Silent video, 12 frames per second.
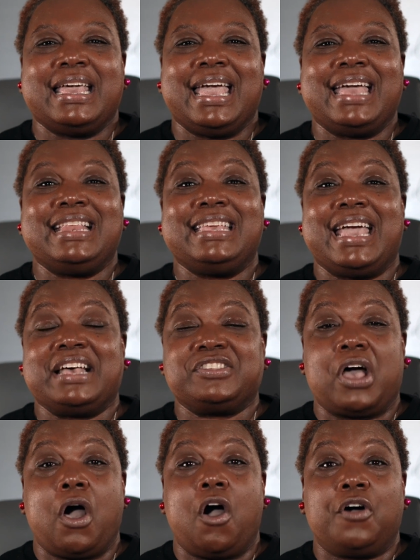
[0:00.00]
and
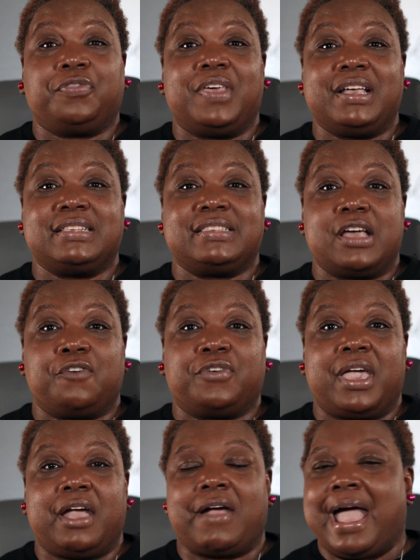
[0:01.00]
yes, all things self-care.